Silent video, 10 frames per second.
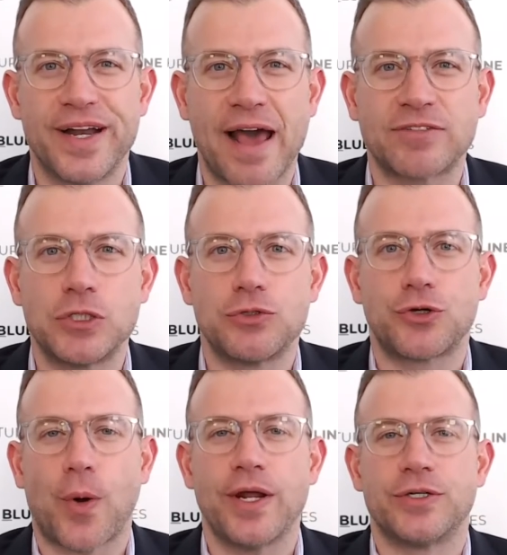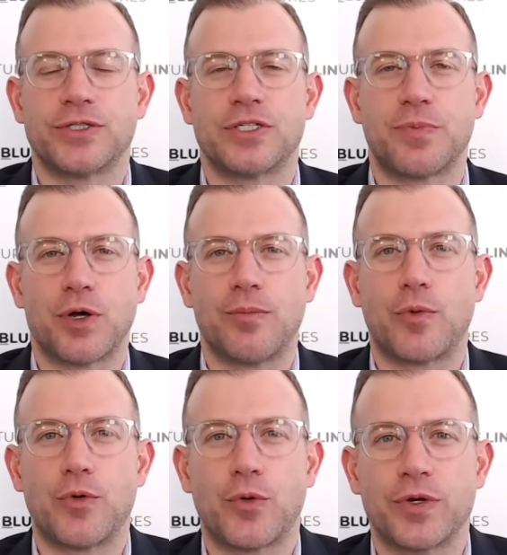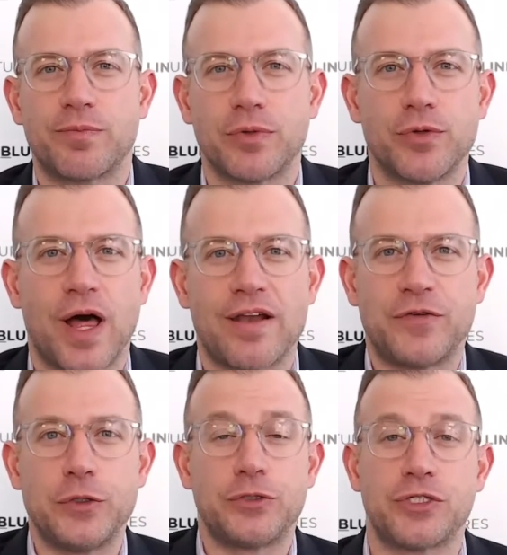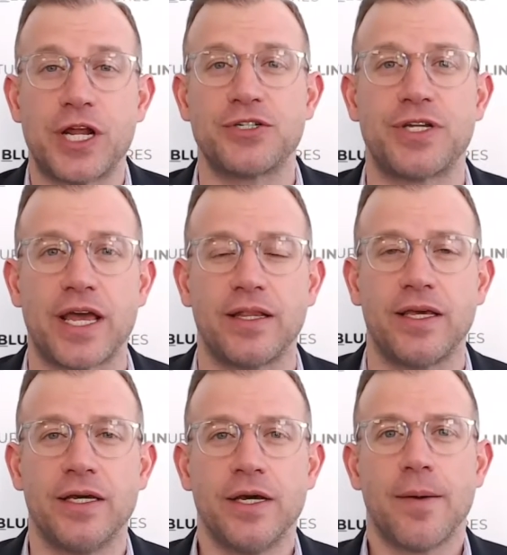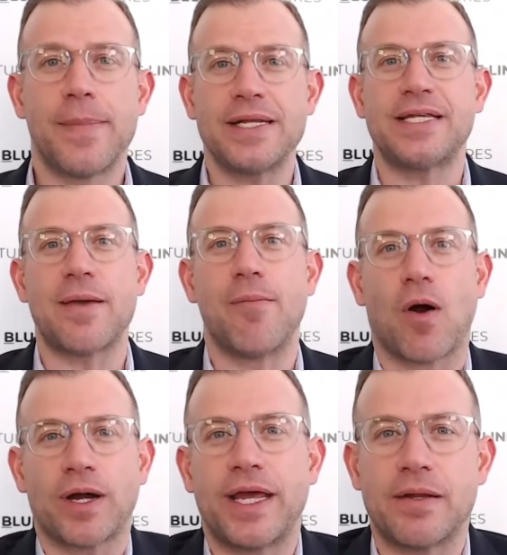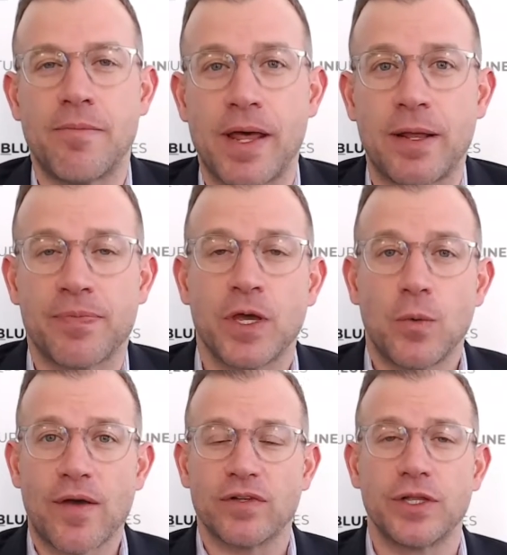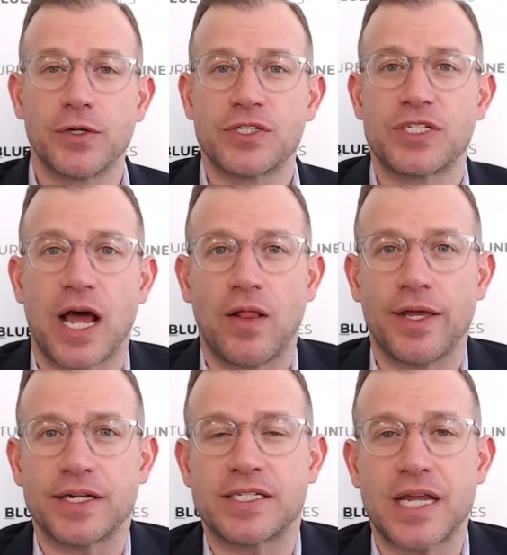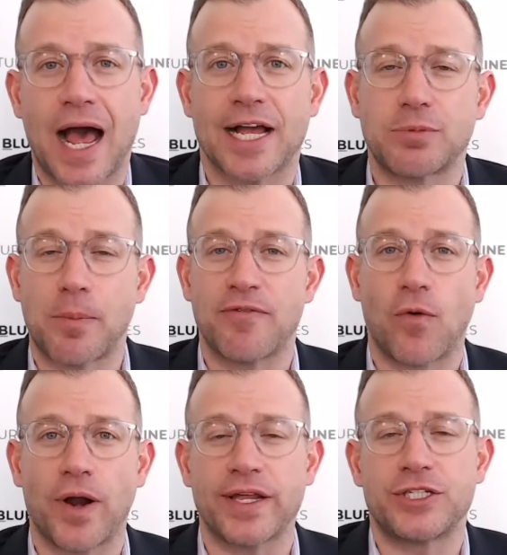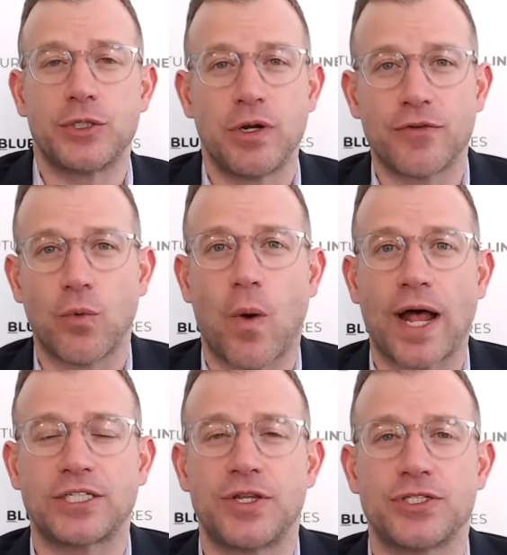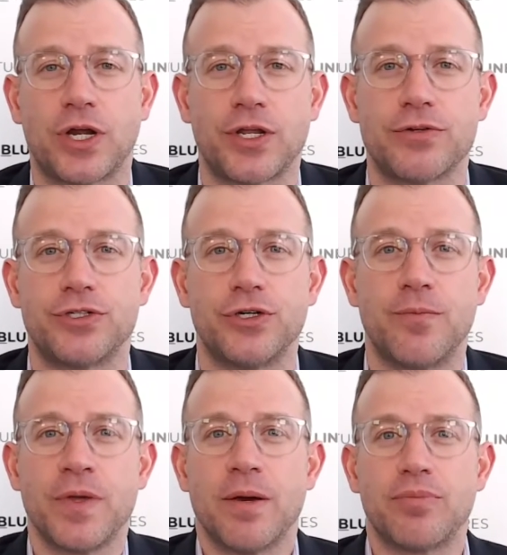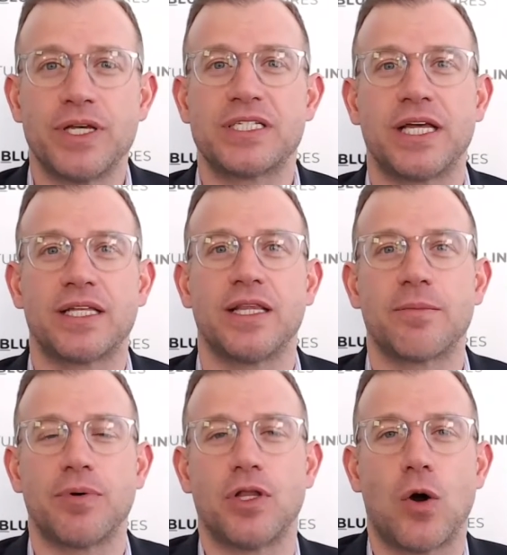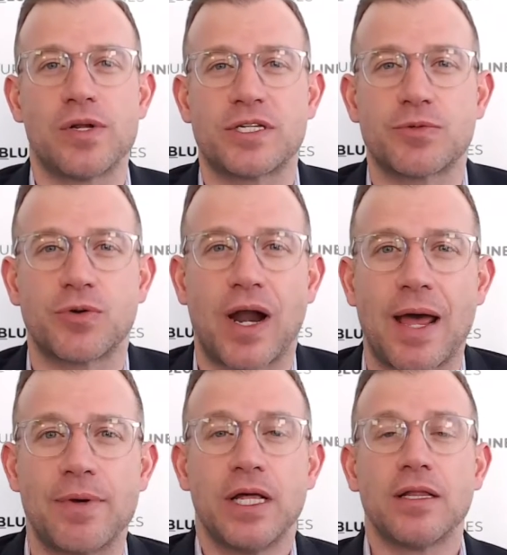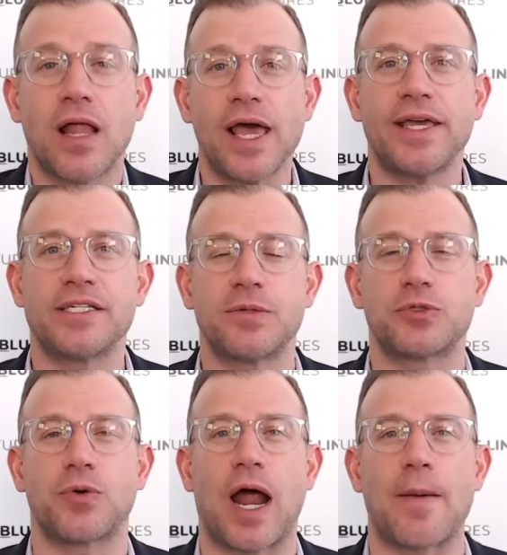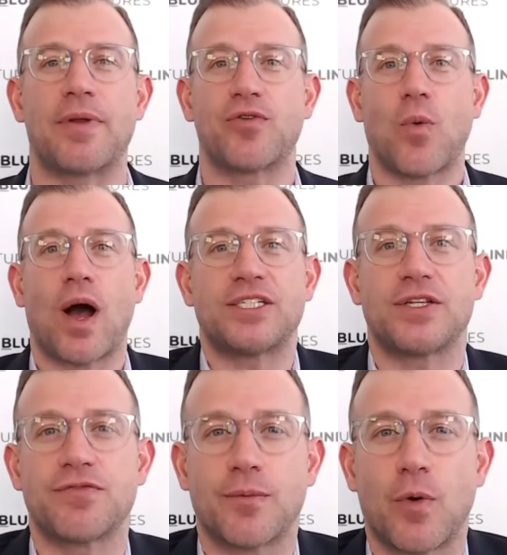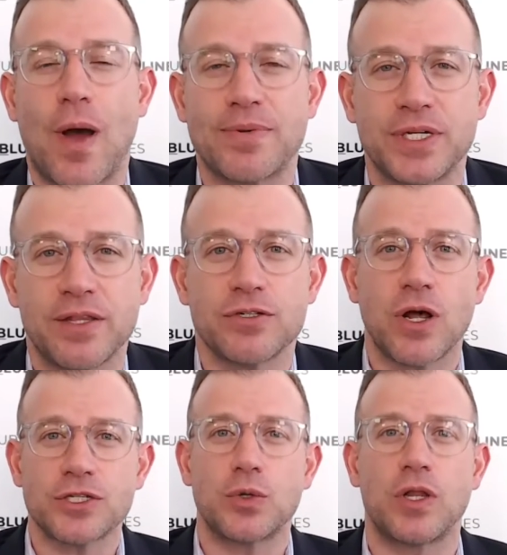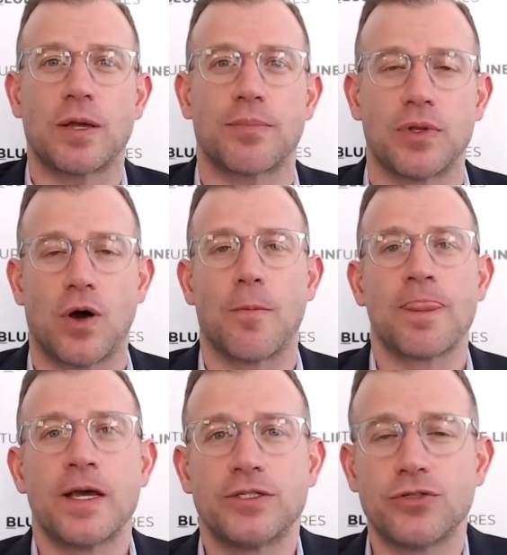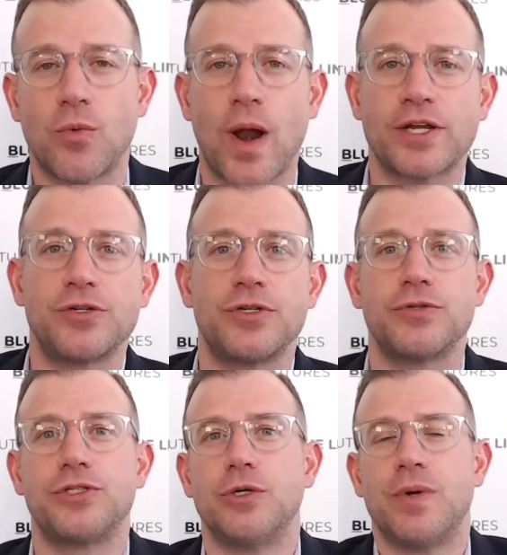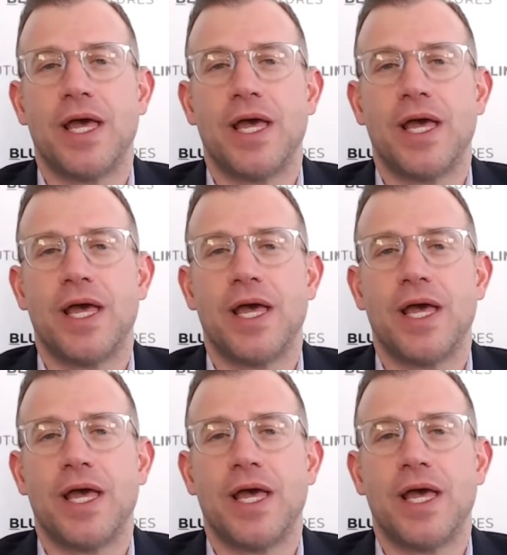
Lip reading: afternoon, traders. It's Bill Baruch with Blue Line Futures. And it's your daily midday market minute. We have a little selling in stocks, but before I get to it, if you're watching this on YouTube, please click the link below and subscribe. Like and subscribe. And if you're watching this from our website, there's also a link below to direct you to YouTube,